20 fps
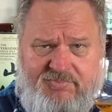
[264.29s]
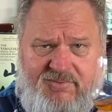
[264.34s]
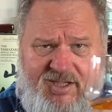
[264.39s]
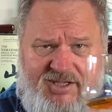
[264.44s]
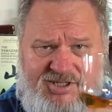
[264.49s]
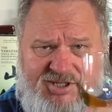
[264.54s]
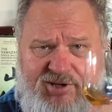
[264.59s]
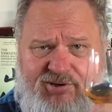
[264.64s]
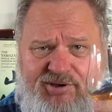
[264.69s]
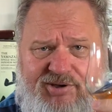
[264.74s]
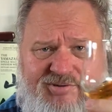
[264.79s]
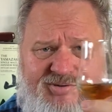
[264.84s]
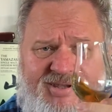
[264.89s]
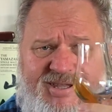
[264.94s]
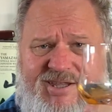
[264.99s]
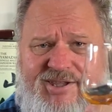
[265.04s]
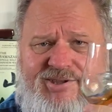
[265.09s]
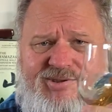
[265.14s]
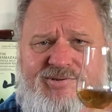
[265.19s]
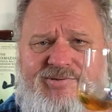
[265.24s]
So you
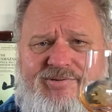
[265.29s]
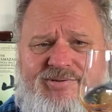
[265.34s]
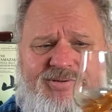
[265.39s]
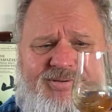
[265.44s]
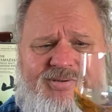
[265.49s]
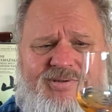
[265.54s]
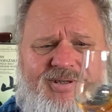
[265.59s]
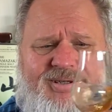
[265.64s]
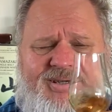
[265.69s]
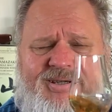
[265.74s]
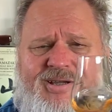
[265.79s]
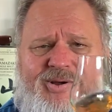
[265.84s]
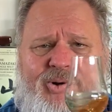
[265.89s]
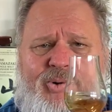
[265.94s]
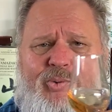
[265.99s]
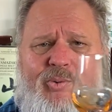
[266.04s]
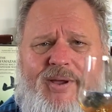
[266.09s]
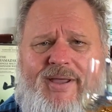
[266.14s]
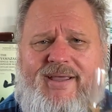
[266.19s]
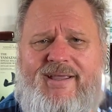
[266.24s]
need to
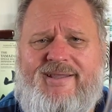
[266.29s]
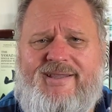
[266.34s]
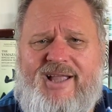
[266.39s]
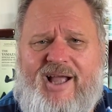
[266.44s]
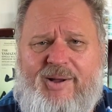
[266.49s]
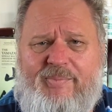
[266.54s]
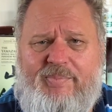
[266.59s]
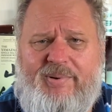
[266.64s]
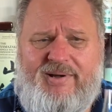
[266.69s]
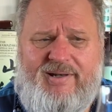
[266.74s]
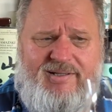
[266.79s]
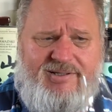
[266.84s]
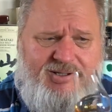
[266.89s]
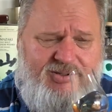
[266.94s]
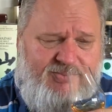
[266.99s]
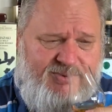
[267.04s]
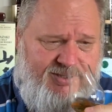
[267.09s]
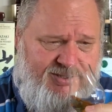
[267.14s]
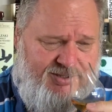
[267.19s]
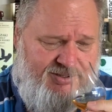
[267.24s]
wake it up a little
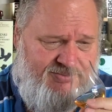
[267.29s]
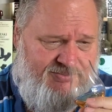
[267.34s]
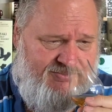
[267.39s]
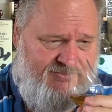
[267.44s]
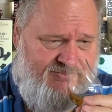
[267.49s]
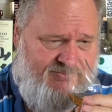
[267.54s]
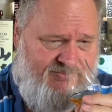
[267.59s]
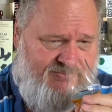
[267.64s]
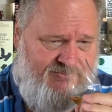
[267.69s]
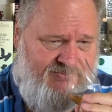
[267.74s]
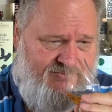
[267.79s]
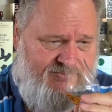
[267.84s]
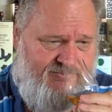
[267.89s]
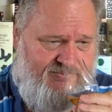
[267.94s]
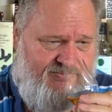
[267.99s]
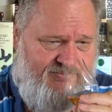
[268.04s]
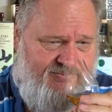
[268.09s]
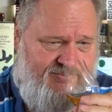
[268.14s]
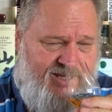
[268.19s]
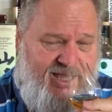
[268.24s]
bit.
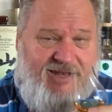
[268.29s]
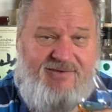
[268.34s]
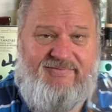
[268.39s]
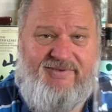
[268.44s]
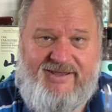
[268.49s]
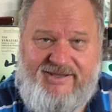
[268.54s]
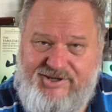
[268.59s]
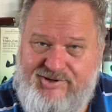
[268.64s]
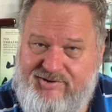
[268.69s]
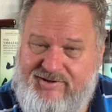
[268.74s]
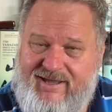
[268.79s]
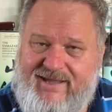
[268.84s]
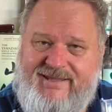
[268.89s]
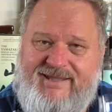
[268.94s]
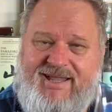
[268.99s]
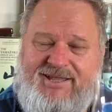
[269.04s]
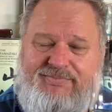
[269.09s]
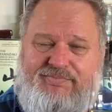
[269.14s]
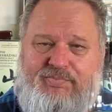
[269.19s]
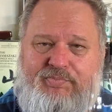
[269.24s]
And then you get
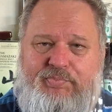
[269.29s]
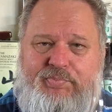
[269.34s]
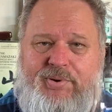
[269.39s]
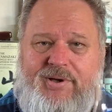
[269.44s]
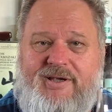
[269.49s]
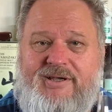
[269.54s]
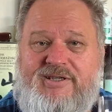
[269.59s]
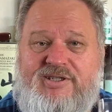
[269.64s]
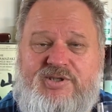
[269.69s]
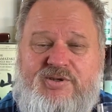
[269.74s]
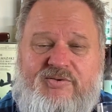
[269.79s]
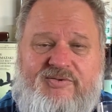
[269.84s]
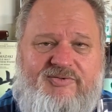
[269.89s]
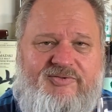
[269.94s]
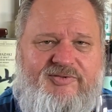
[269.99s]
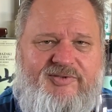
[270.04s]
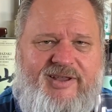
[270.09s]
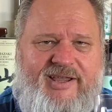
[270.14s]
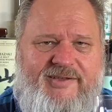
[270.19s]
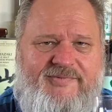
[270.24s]
that burst of
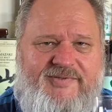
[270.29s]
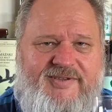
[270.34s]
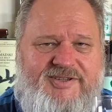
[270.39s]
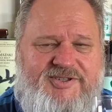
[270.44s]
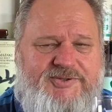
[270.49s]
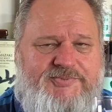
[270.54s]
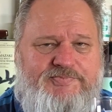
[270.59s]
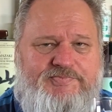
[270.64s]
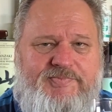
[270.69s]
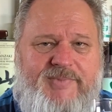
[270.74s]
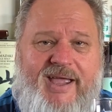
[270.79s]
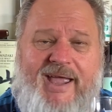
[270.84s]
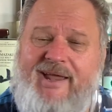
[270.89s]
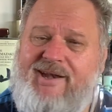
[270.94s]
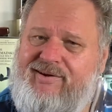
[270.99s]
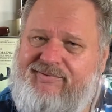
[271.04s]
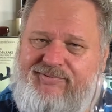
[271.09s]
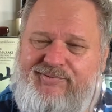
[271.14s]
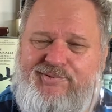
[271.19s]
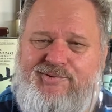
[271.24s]
flavors.
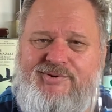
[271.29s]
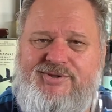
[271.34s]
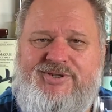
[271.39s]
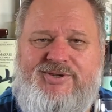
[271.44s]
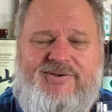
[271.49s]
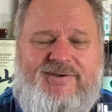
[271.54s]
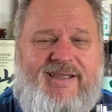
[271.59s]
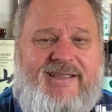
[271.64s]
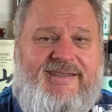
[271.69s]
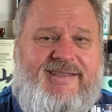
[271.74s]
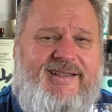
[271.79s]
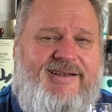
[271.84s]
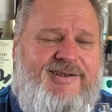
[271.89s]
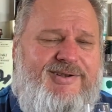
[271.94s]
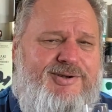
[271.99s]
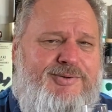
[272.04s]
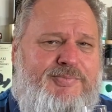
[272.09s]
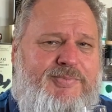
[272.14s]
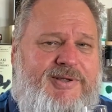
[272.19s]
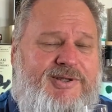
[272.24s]
And of course you get a
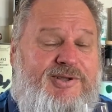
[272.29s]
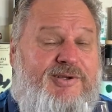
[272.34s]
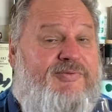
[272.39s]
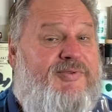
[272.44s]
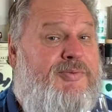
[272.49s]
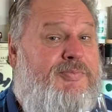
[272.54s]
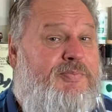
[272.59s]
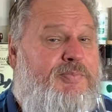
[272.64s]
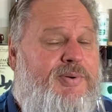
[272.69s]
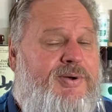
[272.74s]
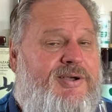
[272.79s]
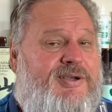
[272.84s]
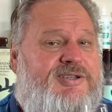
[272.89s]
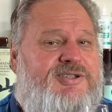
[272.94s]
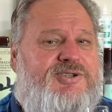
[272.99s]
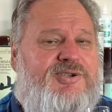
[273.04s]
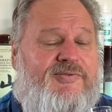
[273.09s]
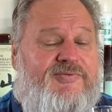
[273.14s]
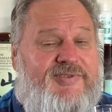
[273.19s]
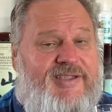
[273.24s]
little bit of a
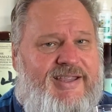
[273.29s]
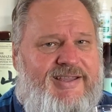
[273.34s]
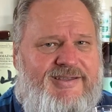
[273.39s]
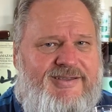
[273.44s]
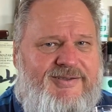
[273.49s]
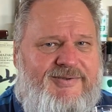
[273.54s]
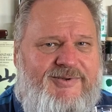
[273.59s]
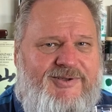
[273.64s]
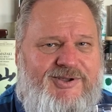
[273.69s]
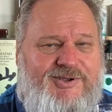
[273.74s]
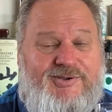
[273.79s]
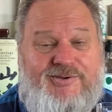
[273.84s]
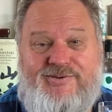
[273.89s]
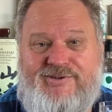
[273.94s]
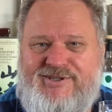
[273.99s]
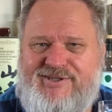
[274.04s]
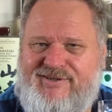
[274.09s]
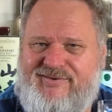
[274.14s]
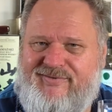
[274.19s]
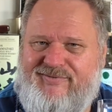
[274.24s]
burst of that
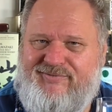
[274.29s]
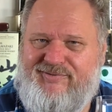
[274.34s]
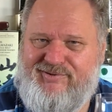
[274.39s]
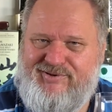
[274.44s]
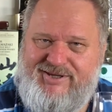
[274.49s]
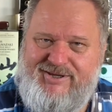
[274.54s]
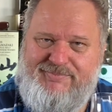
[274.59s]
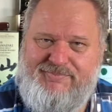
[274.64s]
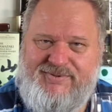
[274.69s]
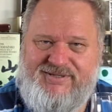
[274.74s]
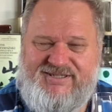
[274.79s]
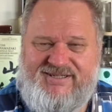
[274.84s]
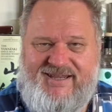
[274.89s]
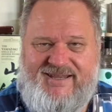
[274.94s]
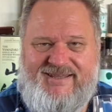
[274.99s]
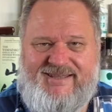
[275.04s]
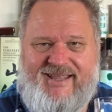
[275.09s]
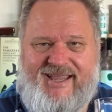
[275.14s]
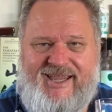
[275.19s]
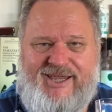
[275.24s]
huge
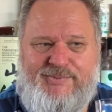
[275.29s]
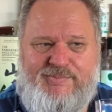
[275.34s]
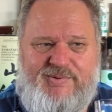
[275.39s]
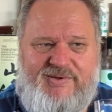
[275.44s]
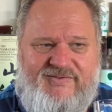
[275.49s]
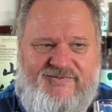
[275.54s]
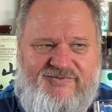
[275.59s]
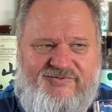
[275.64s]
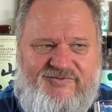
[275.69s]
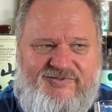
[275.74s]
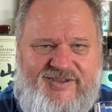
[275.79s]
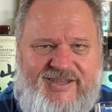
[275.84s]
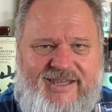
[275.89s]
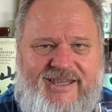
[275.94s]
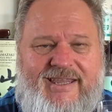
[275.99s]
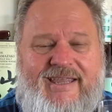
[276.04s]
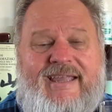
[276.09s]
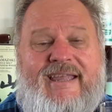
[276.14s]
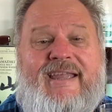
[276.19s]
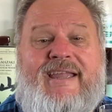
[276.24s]
40% ABV
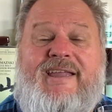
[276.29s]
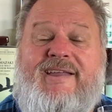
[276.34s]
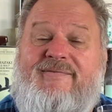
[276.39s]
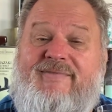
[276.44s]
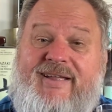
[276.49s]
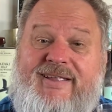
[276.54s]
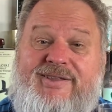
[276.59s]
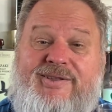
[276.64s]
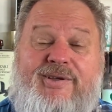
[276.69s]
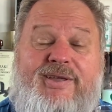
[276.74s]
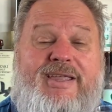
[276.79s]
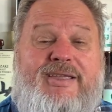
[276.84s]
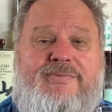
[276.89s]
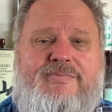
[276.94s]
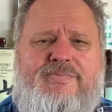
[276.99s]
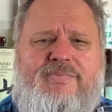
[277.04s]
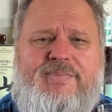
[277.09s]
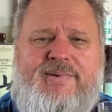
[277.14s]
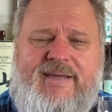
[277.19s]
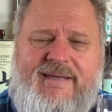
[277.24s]
that
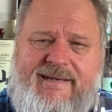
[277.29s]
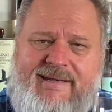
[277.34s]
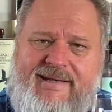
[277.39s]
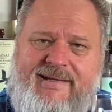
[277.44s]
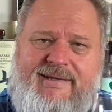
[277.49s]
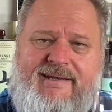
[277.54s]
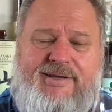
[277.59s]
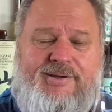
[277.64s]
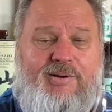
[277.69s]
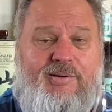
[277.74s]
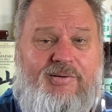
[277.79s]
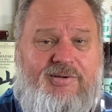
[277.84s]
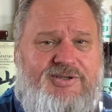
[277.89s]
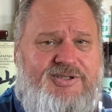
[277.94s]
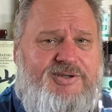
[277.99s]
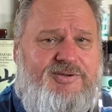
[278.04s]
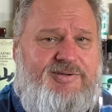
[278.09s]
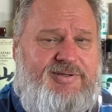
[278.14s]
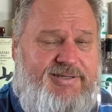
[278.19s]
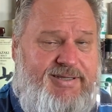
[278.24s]
immediately
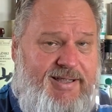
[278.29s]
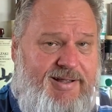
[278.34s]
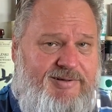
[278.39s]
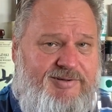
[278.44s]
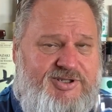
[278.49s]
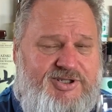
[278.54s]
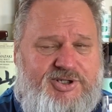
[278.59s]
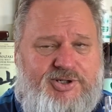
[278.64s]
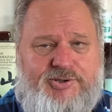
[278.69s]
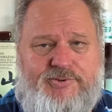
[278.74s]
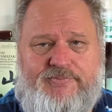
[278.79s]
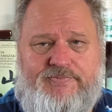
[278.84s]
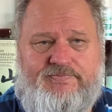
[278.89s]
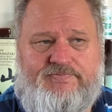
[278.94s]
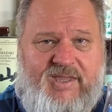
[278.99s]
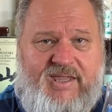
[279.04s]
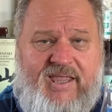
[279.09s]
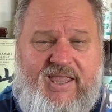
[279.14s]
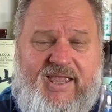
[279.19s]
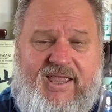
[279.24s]
also tells you
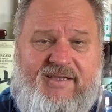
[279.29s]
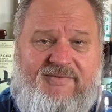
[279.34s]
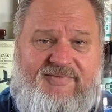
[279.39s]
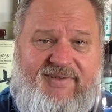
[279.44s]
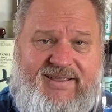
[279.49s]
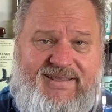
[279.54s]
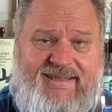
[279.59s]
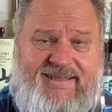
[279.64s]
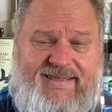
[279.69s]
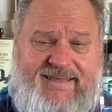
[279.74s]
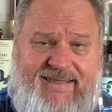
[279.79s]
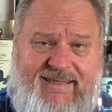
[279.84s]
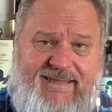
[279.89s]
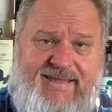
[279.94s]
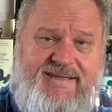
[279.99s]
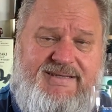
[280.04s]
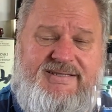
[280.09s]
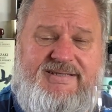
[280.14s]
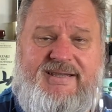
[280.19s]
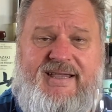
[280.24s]
that it
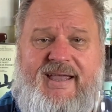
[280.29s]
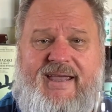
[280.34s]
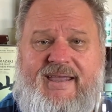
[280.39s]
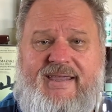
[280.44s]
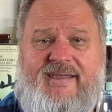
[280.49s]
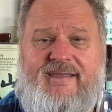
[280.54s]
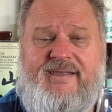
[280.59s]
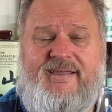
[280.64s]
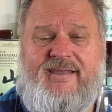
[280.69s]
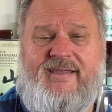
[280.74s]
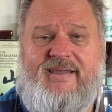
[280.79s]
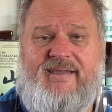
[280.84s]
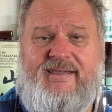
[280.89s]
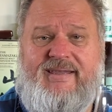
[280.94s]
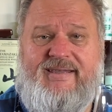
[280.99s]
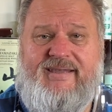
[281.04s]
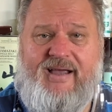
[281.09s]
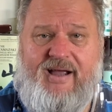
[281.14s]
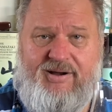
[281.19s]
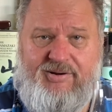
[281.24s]
is a
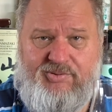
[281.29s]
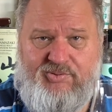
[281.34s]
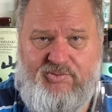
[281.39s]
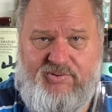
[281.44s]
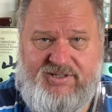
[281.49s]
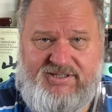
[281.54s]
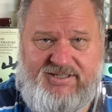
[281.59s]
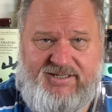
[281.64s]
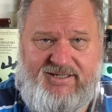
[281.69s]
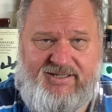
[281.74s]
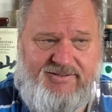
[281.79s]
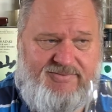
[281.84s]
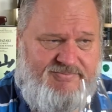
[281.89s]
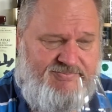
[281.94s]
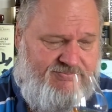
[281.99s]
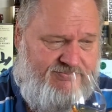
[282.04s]
young whiskey.